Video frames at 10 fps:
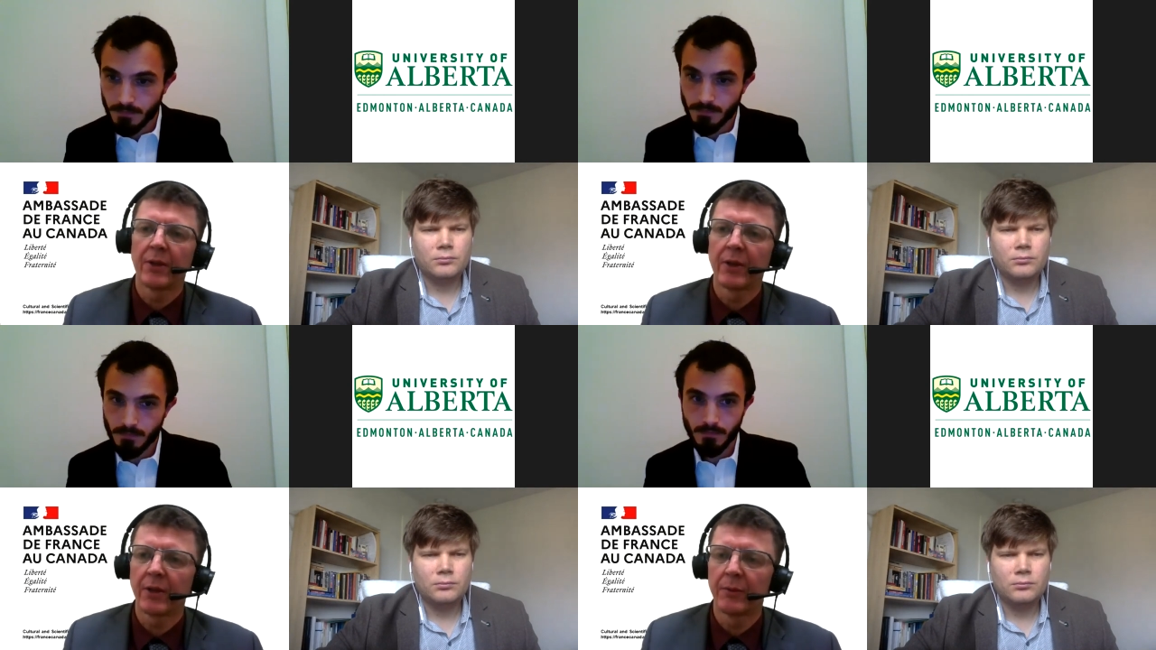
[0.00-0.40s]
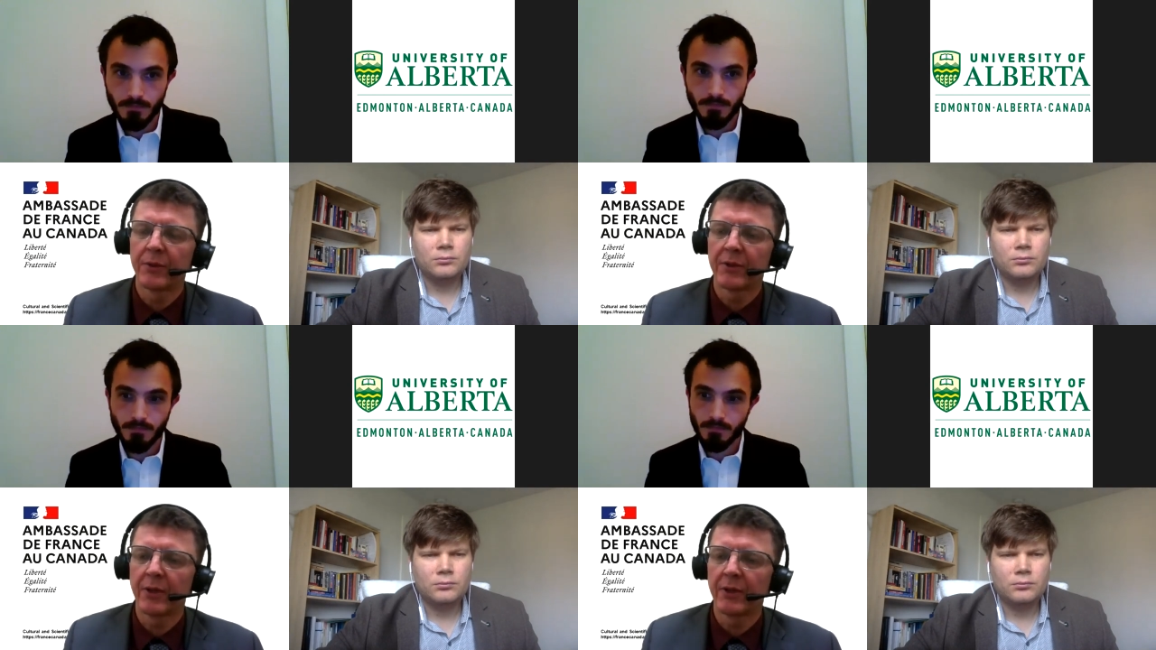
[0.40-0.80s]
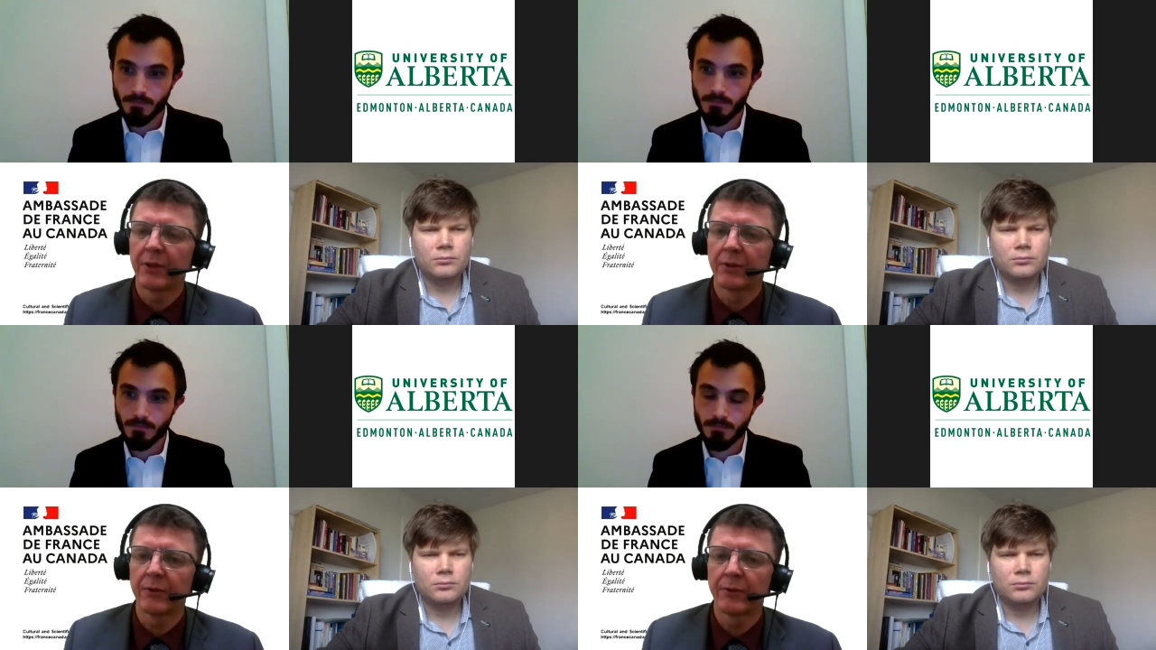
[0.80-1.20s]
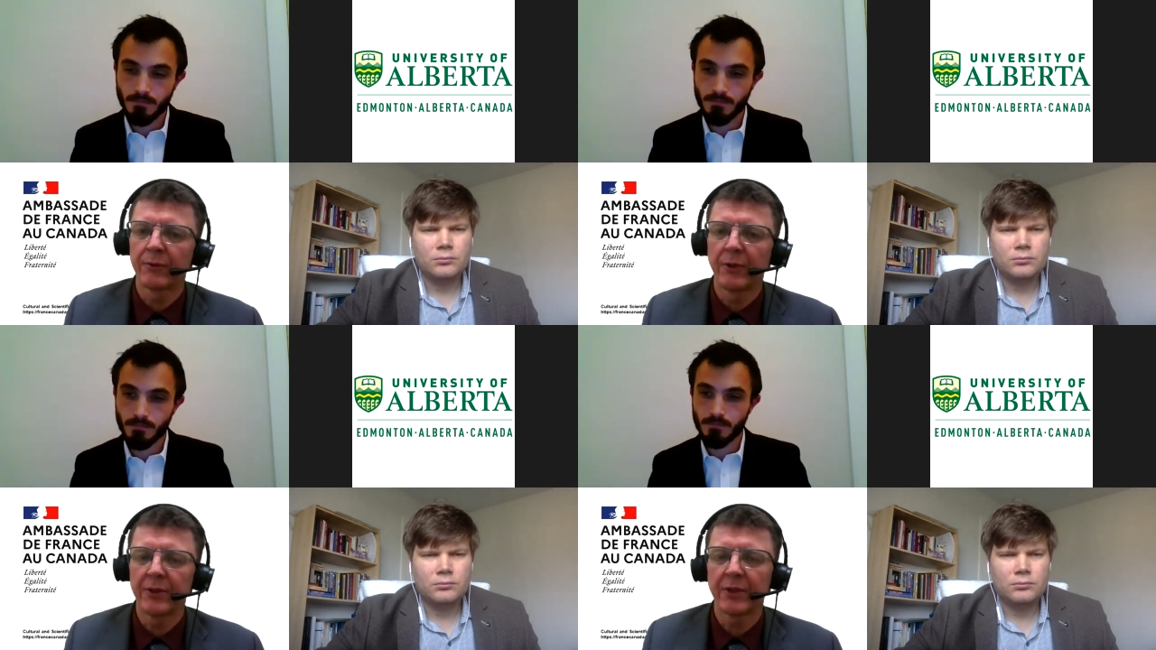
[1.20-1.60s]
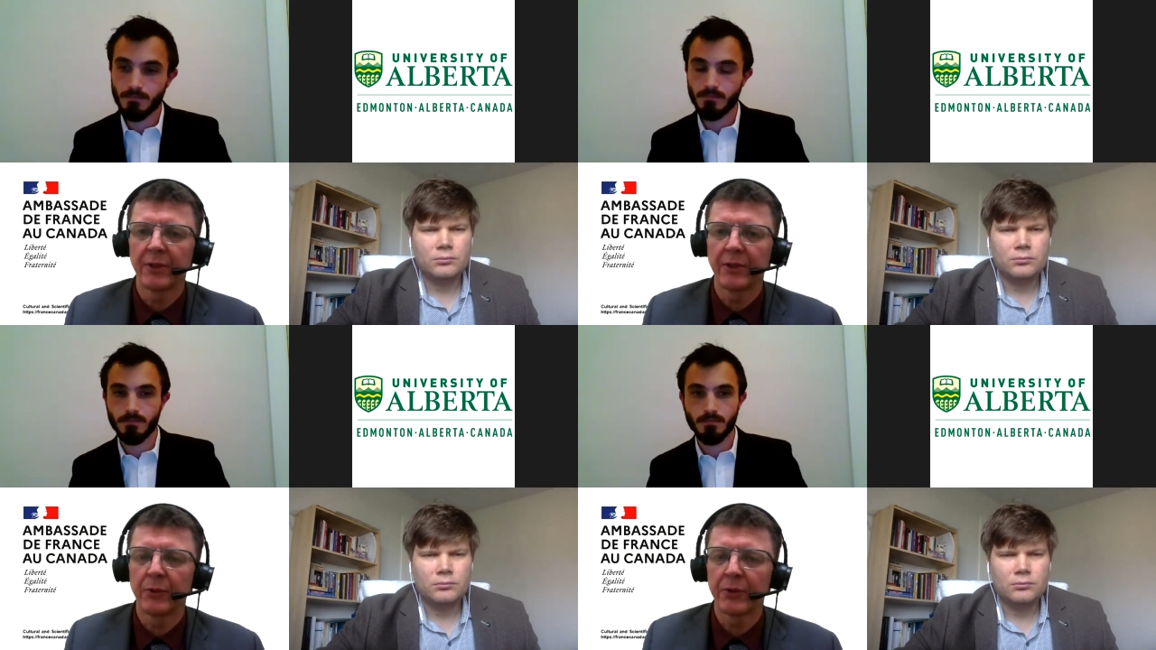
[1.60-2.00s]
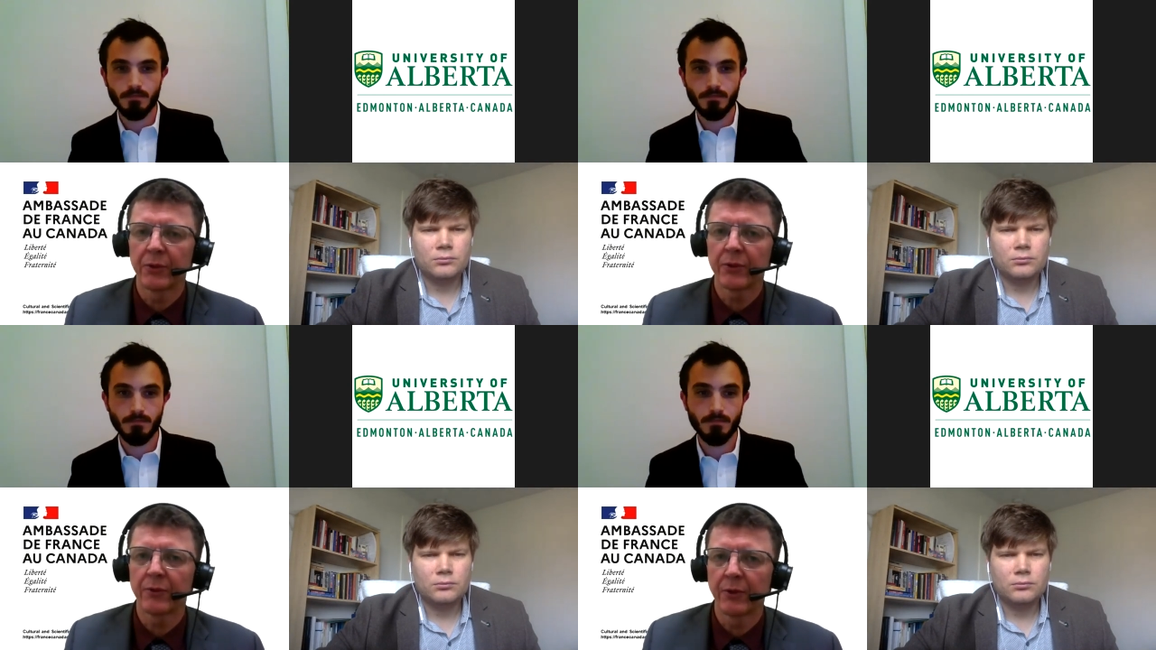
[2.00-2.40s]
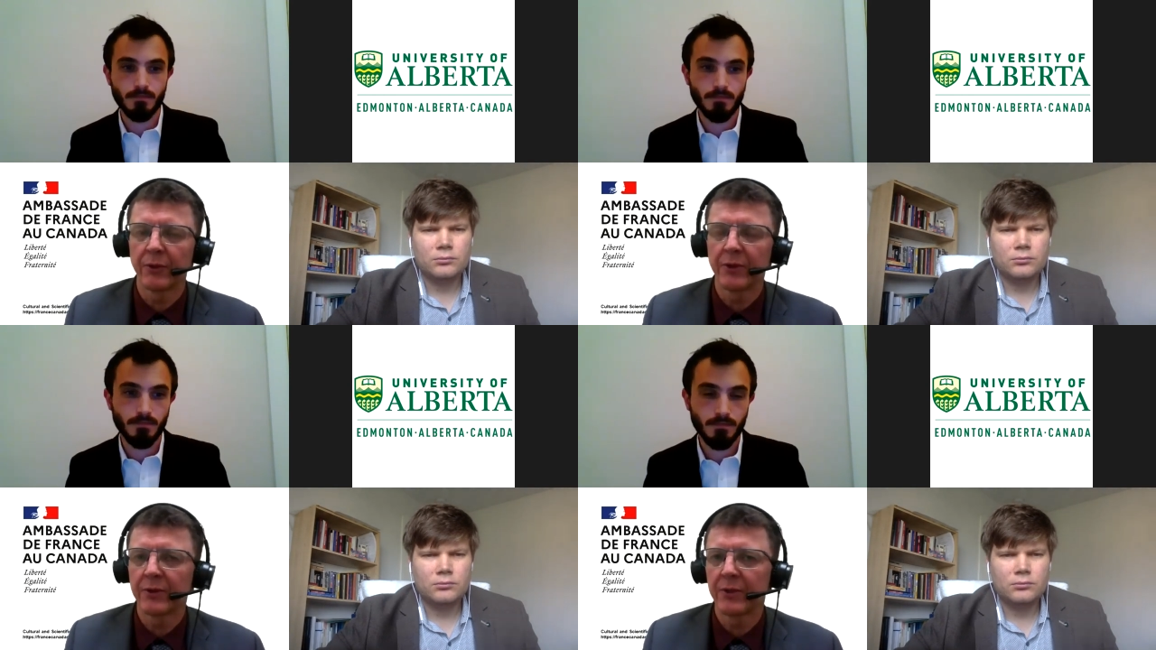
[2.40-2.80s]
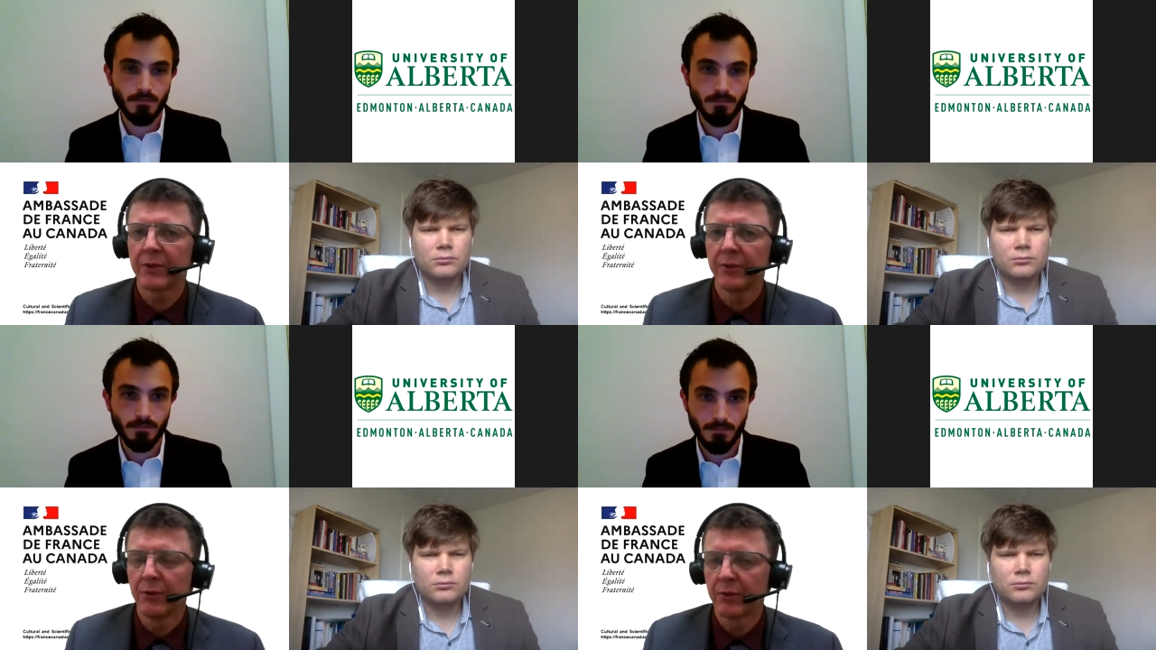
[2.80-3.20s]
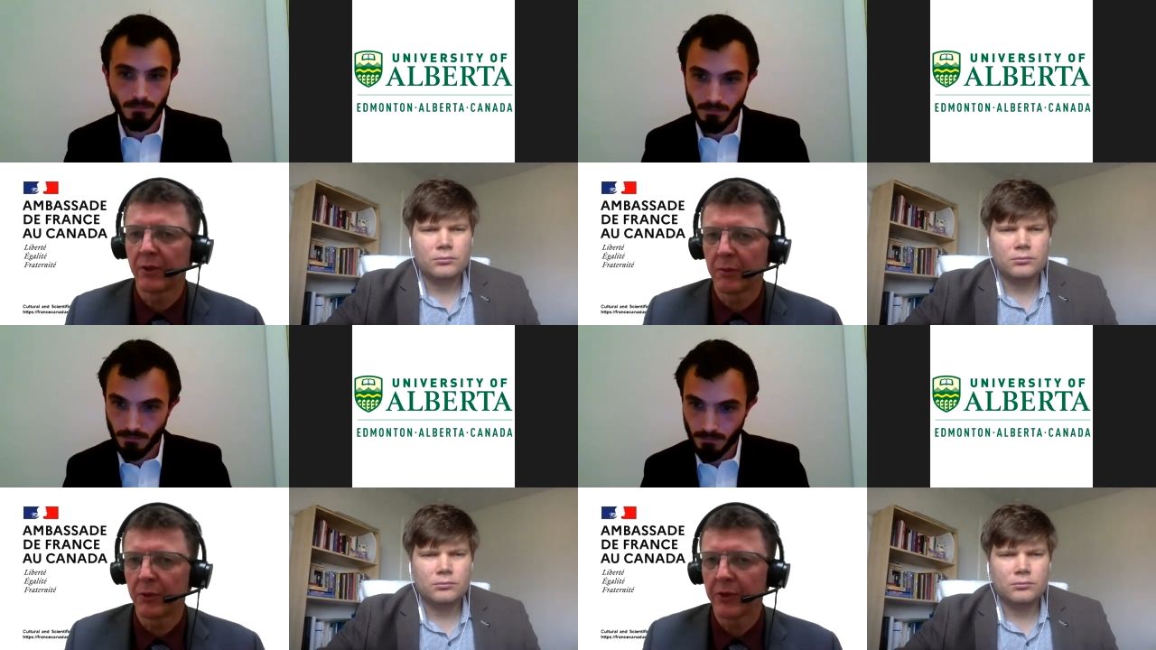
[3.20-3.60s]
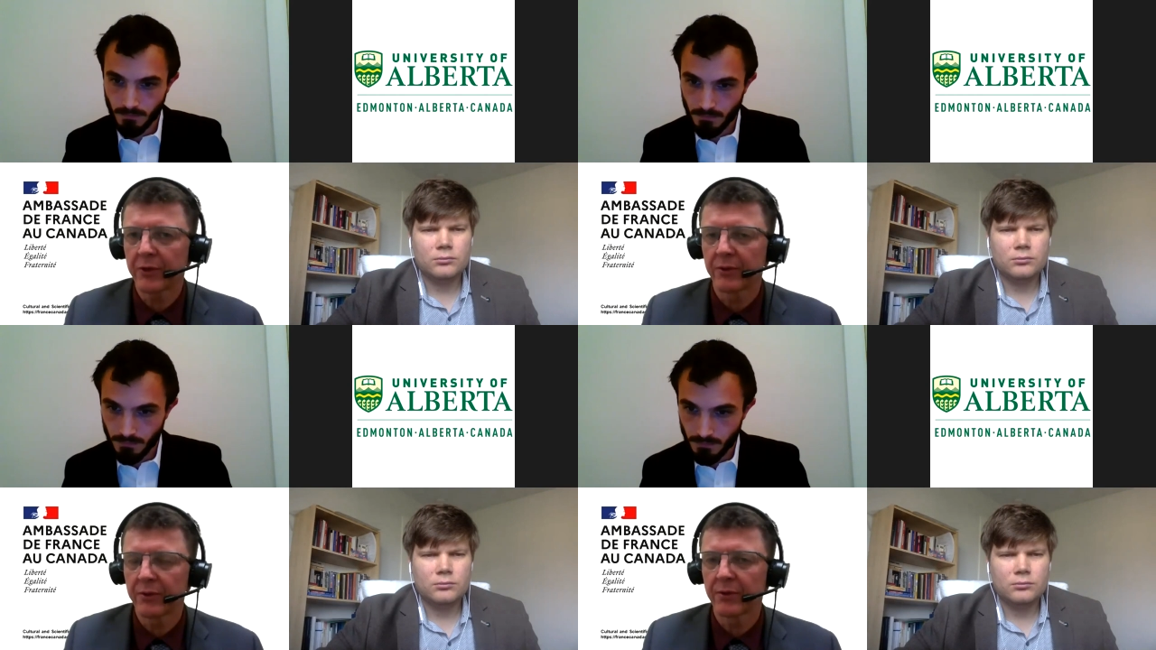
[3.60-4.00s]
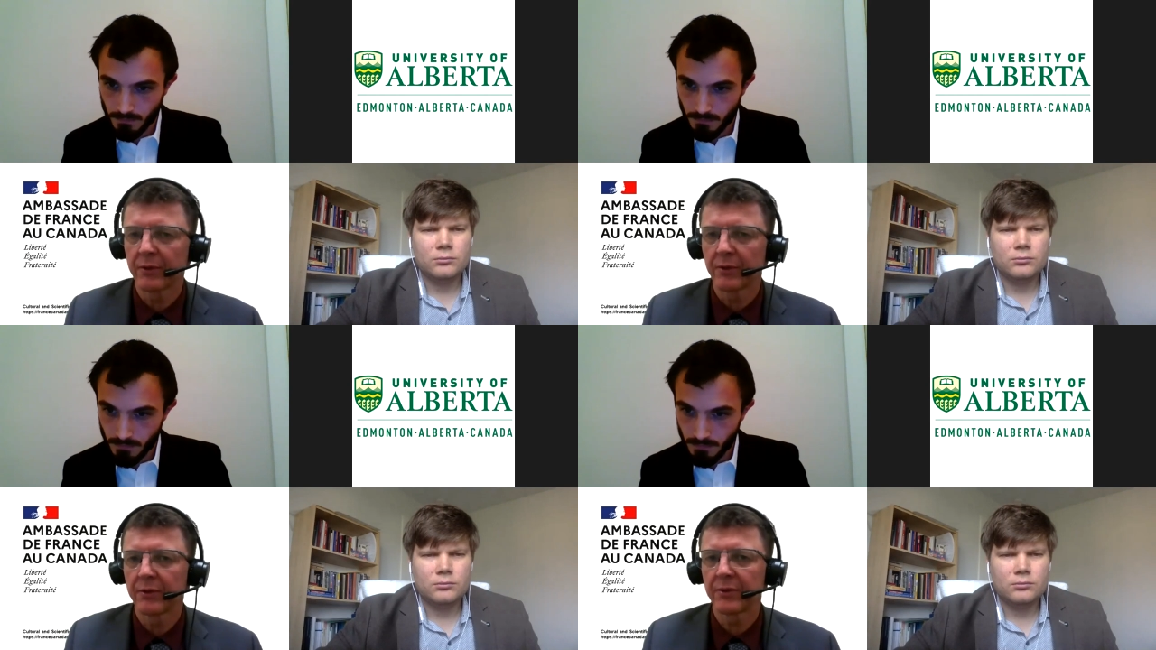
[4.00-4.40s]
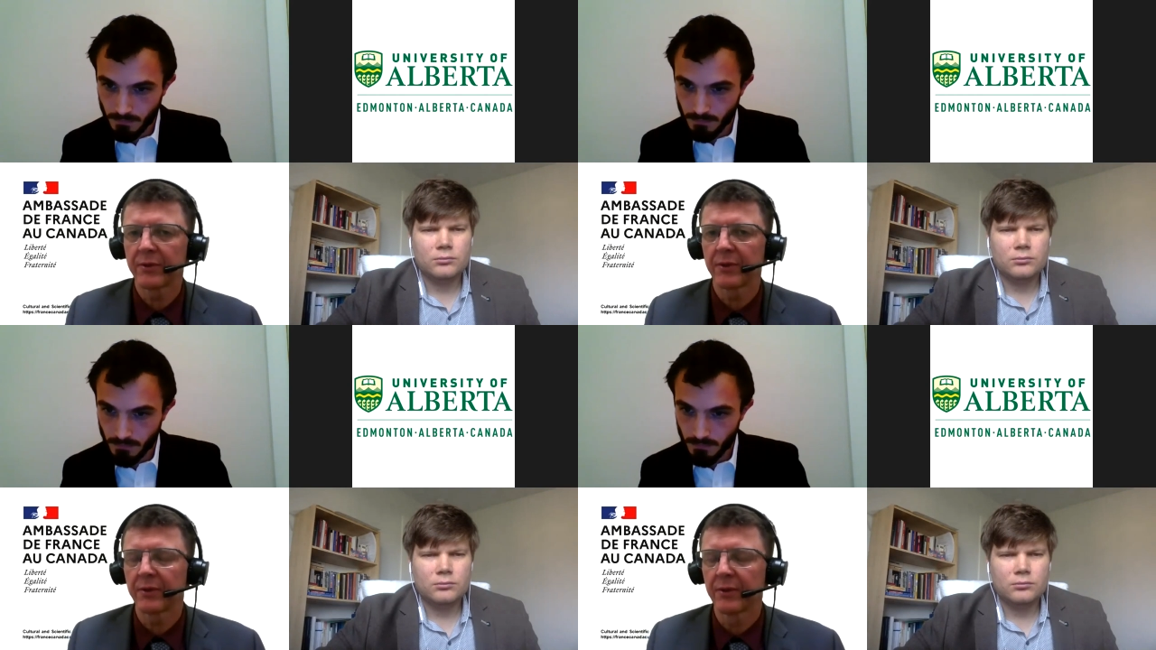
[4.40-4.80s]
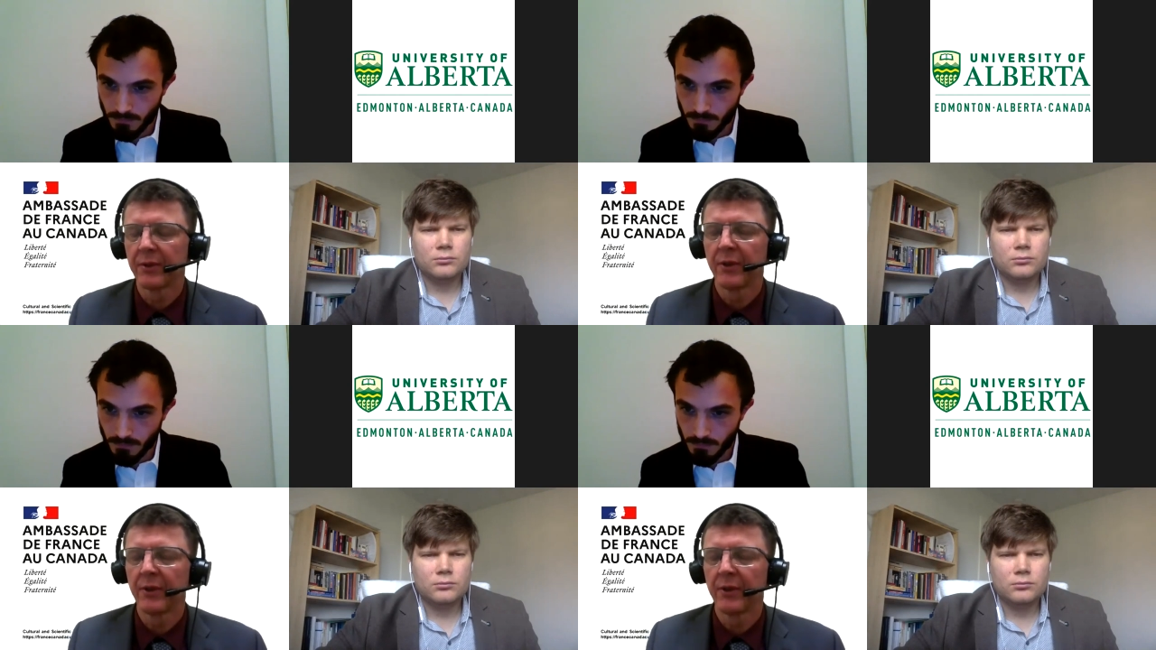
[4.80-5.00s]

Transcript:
Speaker 1: I would say that the France-Canada Research Fund is it's new collaboration, so it's uh,